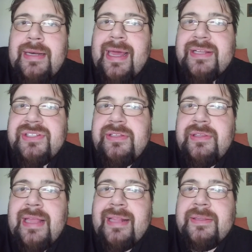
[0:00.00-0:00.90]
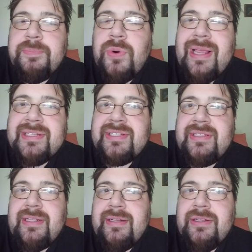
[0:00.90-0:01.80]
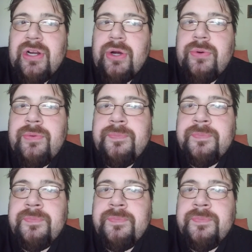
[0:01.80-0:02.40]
not depressed, and you know,